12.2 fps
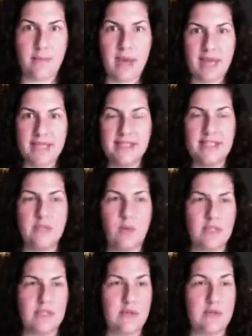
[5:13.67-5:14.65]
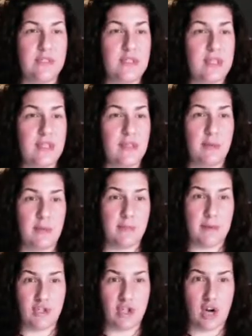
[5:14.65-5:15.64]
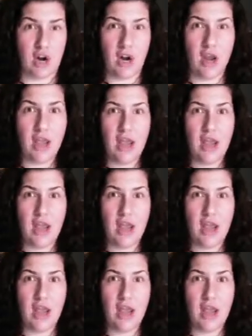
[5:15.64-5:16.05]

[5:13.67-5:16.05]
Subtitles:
Pisces wants you to see the big picture